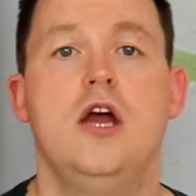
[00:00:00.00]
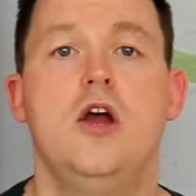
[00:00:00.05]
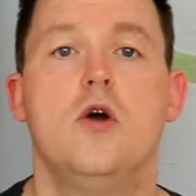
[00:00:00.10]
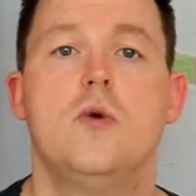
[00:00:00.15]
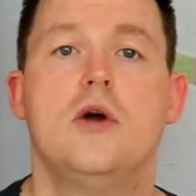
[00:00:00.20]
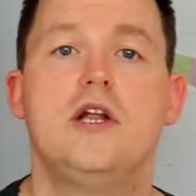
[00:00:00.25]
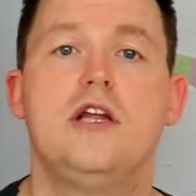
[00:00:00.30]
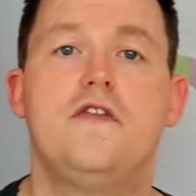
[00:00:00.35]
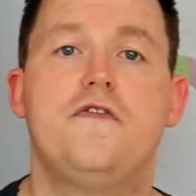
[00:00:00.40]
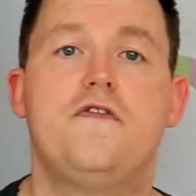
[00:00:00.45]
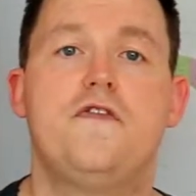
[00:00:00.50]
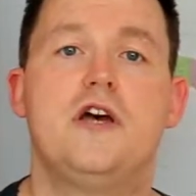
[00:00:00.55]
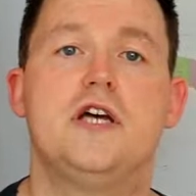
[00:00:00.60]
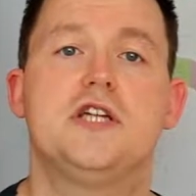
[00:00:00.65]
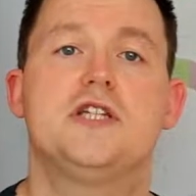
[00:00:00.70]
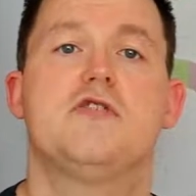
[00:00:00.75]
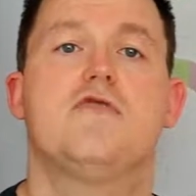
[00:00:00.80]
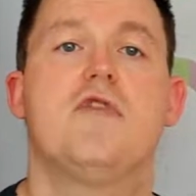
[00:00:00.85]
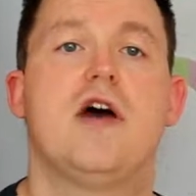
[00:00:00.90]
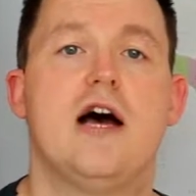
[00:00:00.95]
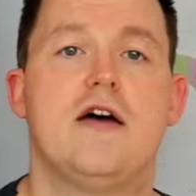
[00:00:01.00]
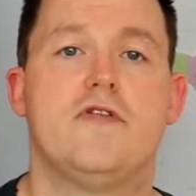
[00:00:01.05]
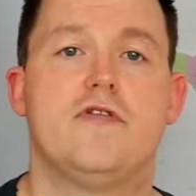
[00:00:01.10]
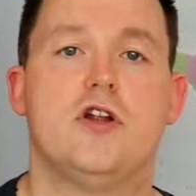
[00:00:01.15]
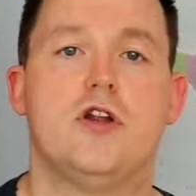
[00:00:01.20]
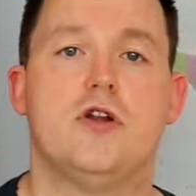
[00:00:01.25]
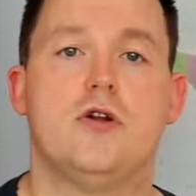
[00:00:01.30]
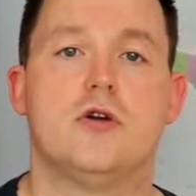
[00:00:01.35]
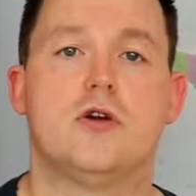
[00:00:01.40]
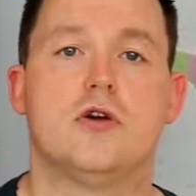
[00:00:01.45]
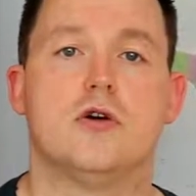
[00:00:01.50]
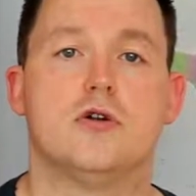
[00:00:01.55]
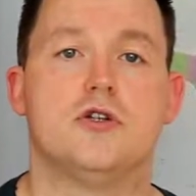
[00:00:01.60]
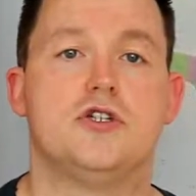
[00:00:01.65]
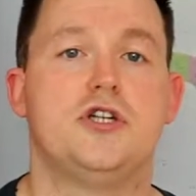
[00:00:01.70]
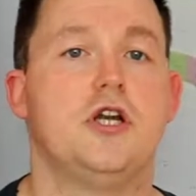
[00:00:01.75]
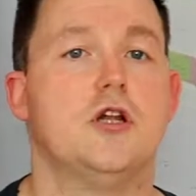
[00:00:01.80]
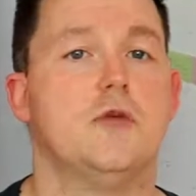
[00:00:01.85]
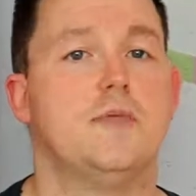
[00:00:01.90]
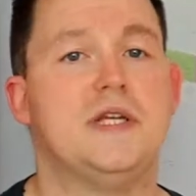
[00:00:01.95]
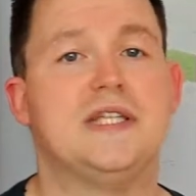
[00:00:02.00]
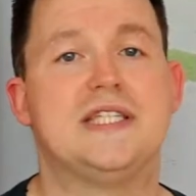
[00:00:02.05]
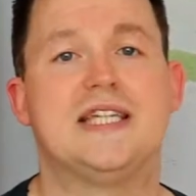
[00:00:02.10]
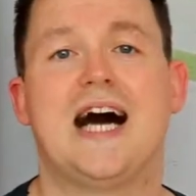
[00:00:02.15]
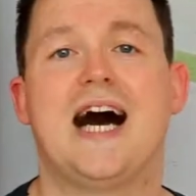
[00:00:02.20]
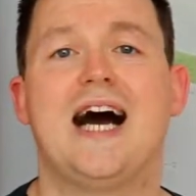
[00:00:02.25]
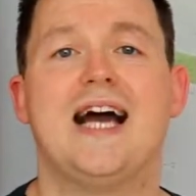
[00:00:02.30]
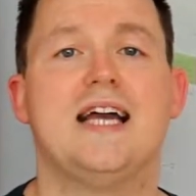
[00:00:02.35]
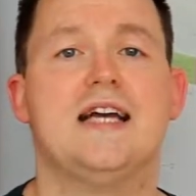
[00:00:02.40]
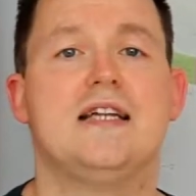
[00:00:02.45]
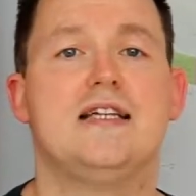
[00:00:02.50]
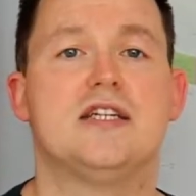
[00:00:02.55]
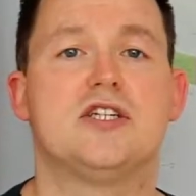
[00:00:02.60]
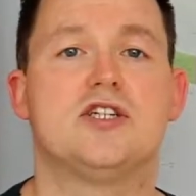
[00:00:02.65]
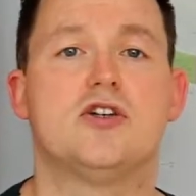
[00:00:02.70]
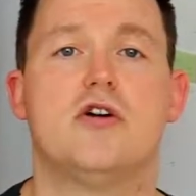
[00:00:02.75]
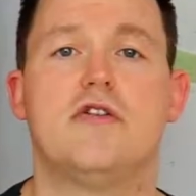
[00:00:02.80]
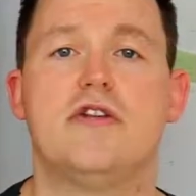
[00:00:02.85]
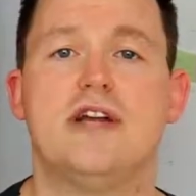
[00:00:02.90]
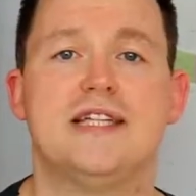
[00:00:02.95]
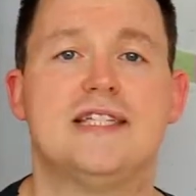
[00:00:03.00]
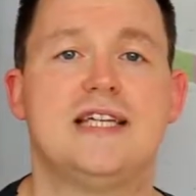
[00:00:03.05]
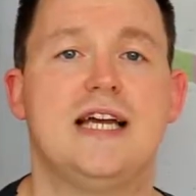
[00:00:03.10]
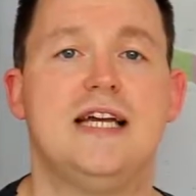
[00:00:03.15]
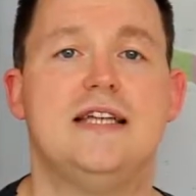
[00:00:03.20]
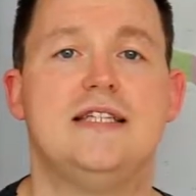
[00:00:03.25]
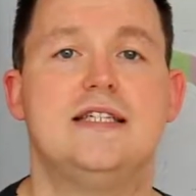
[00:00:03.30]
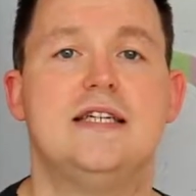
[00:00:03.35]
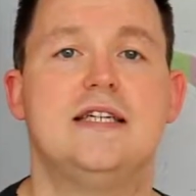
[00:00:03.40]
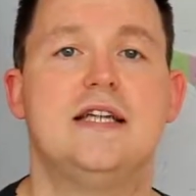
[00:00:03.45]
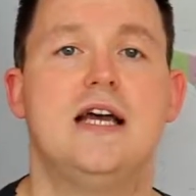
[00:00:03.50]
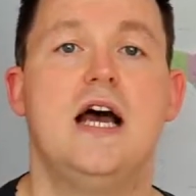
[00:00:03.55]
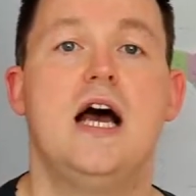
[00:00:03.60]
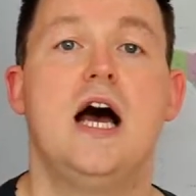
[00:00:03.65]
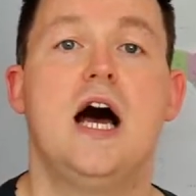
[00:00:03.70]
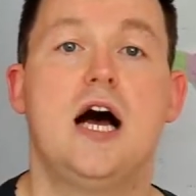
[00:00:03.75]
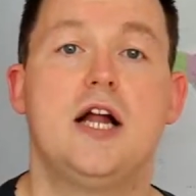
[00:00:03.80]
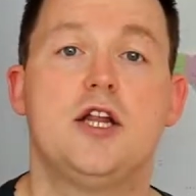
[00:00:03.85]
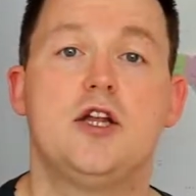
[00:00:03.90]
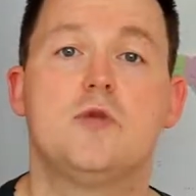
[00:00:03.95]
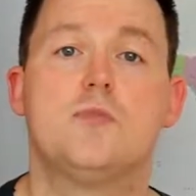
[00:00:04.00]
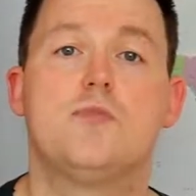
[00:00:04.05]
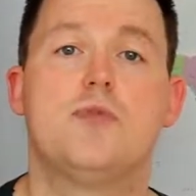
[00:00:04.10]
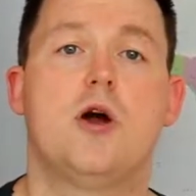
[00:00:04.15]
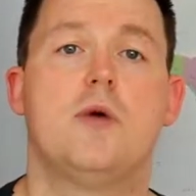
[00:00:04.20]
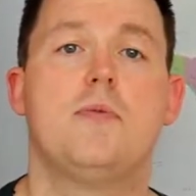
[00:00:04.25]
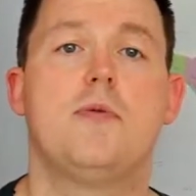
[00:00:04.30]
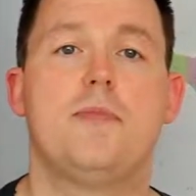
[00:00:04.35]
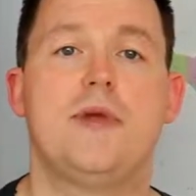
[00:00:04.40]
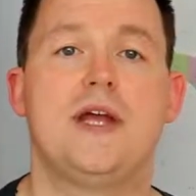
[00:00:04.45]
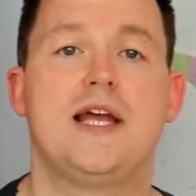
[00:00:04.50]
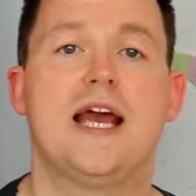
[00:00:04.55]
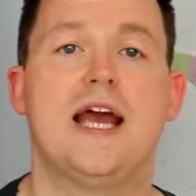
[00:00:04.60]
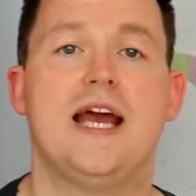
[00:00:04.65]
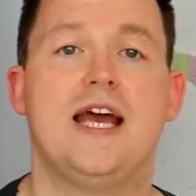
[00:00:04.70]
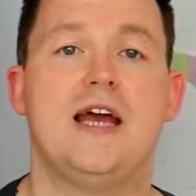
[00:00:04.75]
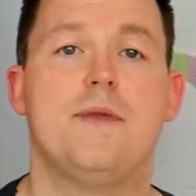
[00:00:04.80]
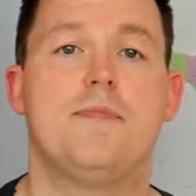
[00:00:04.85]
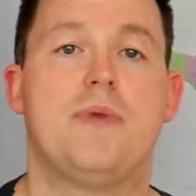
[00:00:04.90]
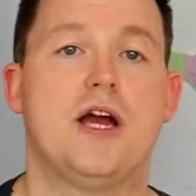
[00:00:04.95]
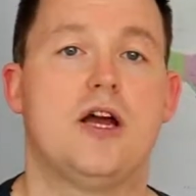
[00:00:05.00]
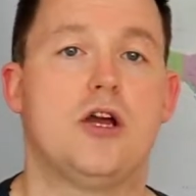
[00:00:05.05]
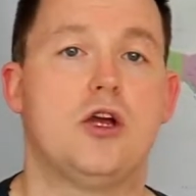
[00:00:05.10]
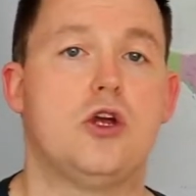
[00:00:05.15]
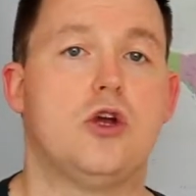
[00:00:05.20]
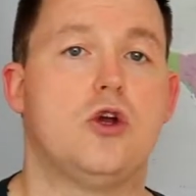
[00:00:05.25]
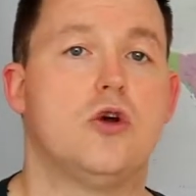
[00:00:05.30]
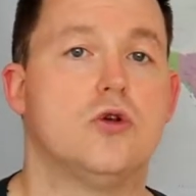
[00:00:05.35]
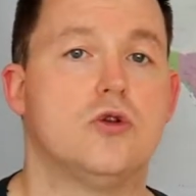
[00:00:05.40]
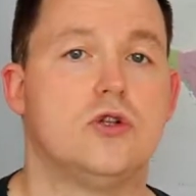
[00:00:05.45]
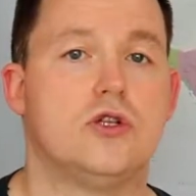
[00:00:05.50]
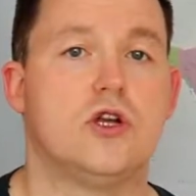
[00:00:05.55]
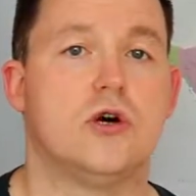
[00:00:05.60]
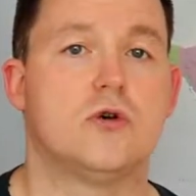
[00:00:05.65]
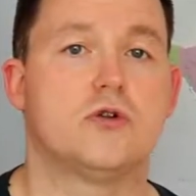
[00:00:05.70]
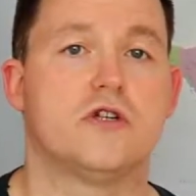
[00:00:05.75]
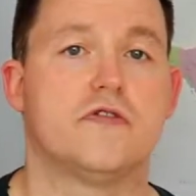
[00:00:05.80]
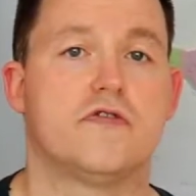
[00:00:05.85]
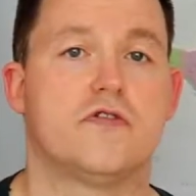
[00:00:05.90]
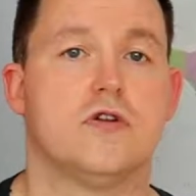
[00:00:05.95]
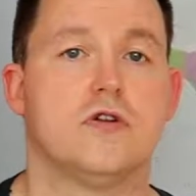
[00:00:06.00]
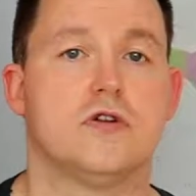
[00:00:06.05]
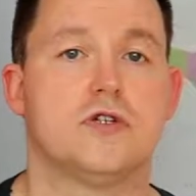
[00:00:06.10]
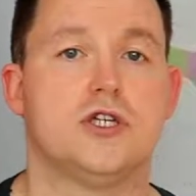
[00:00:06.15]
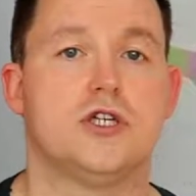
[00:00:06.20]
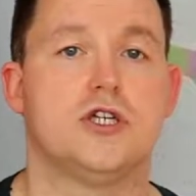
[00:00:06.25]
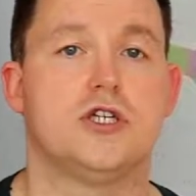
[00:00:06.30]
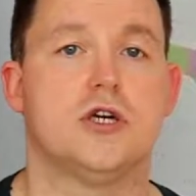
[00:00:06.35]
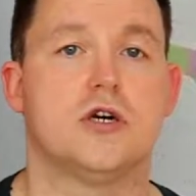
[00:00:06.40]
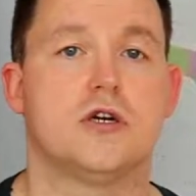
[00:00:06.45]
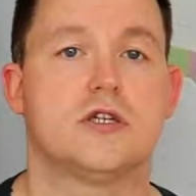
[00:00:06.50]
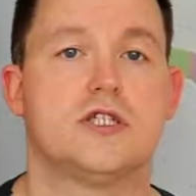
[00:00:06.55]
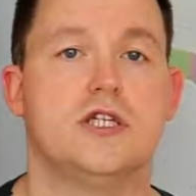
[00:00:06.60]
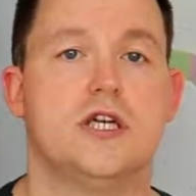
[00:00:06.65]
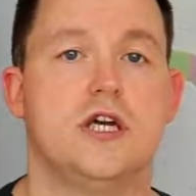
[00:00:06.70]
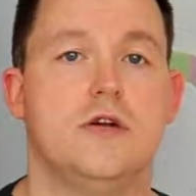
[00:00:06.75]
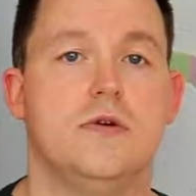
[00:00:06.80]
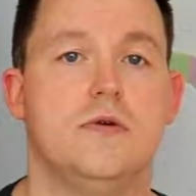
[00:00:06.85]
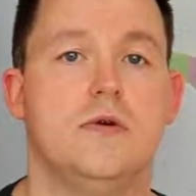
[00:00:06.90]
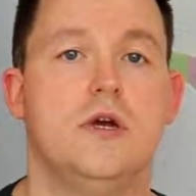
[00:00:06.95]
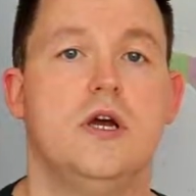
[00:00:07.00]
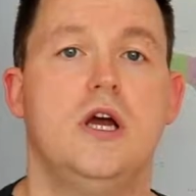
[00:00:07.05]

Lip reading: When you first arrive in a new country, you'll be tired, disorientated, and you'll probably get hit by a good dose of culture shock too.